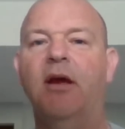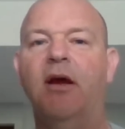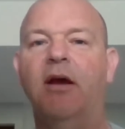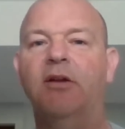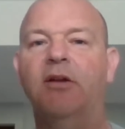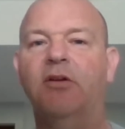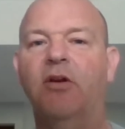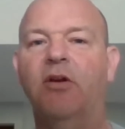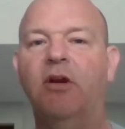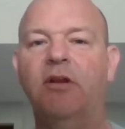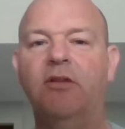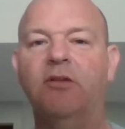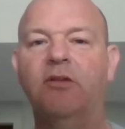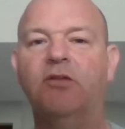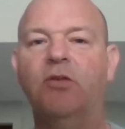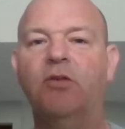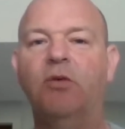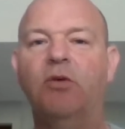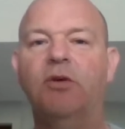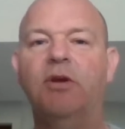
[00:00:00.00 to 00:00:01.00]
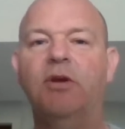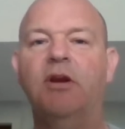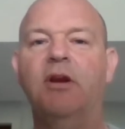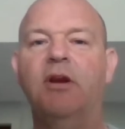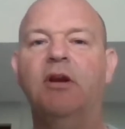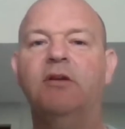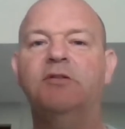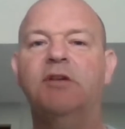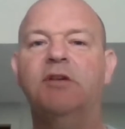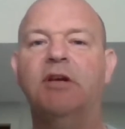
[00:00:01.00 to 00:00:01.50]
during the school
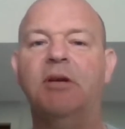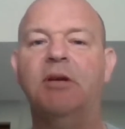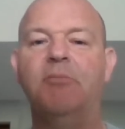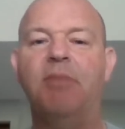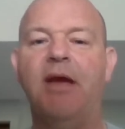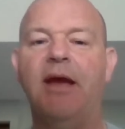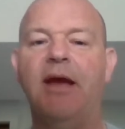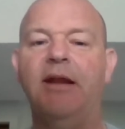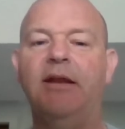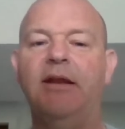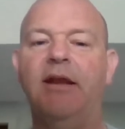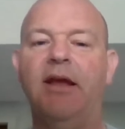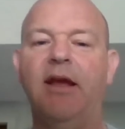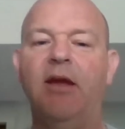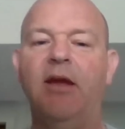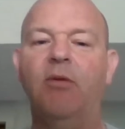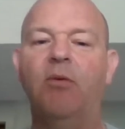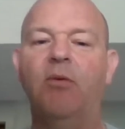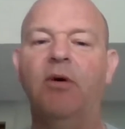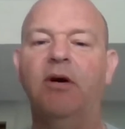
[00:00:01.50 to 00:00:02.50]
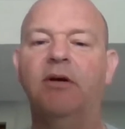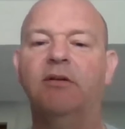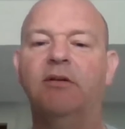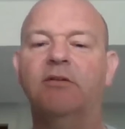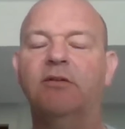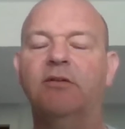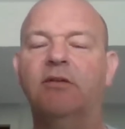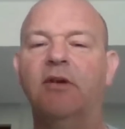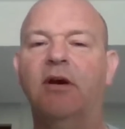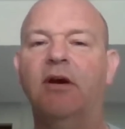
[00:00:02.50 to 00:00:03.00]
year. Chicken Patty Day
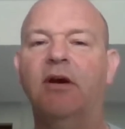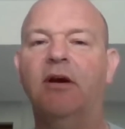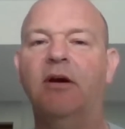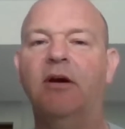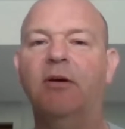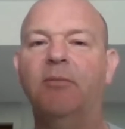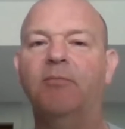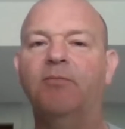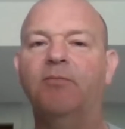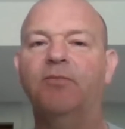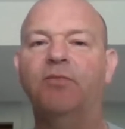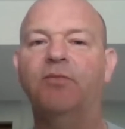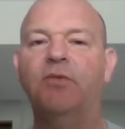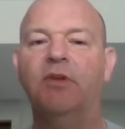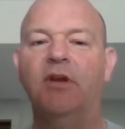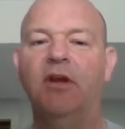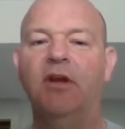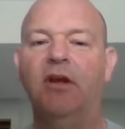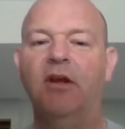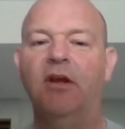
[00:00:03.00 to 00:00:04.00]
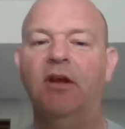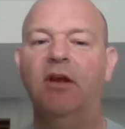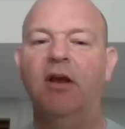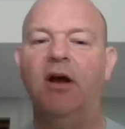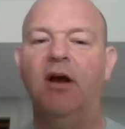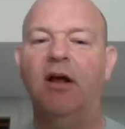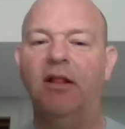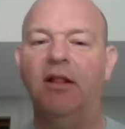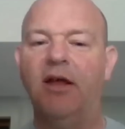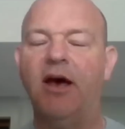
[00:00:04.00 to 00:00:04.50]
was
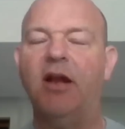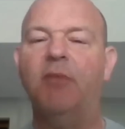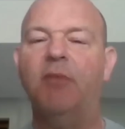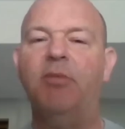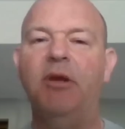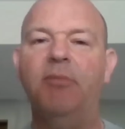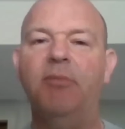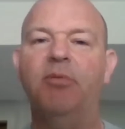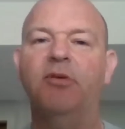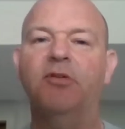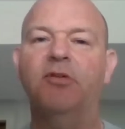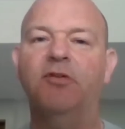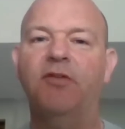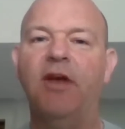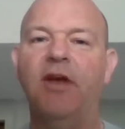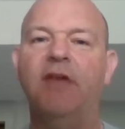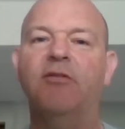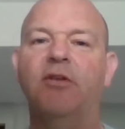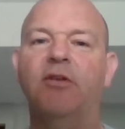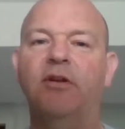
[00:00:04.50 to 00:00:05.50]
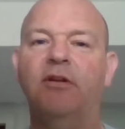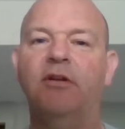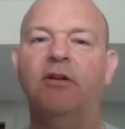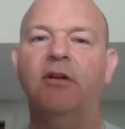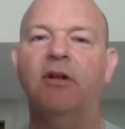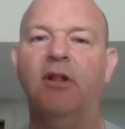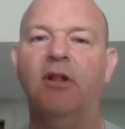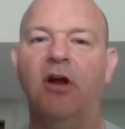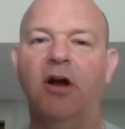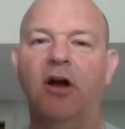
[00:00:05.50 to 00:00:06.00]
a lot of people's favorite
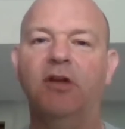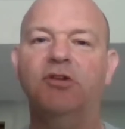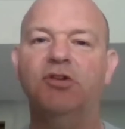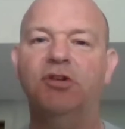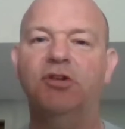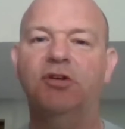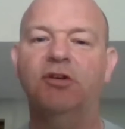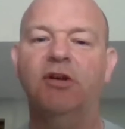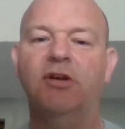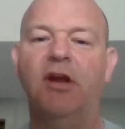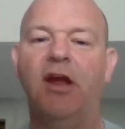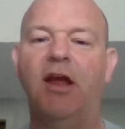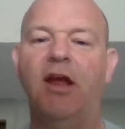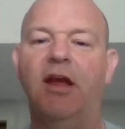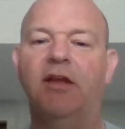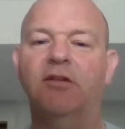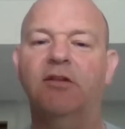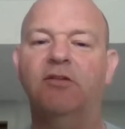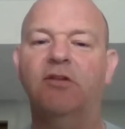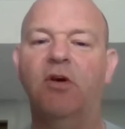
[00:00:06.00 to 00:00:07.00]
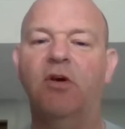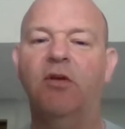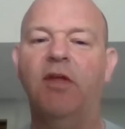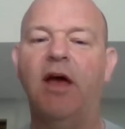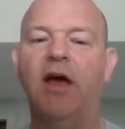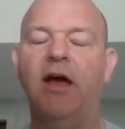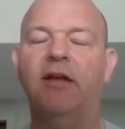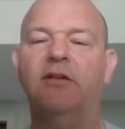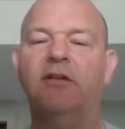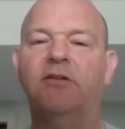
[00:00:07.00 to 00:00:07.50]
lunch, and so
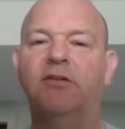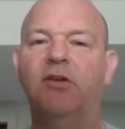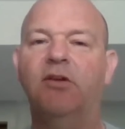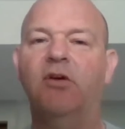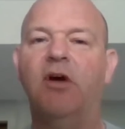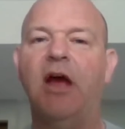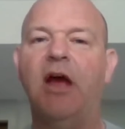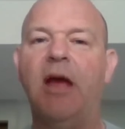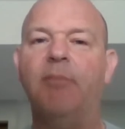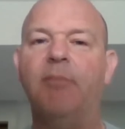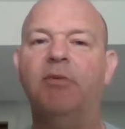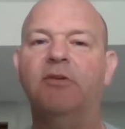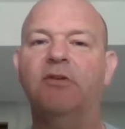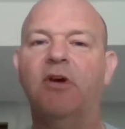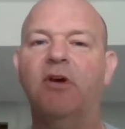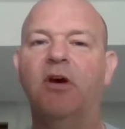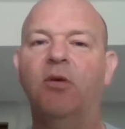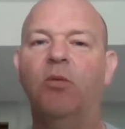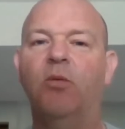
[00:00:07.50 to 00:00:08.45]
that still happens on